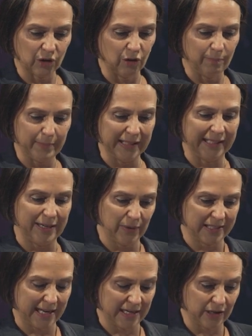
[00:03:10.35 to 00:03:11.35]
called Millie,
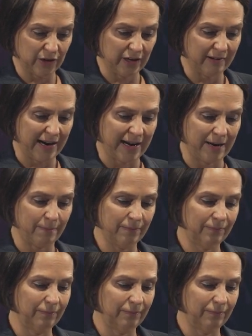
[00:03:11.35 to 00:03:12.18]
was under her arm.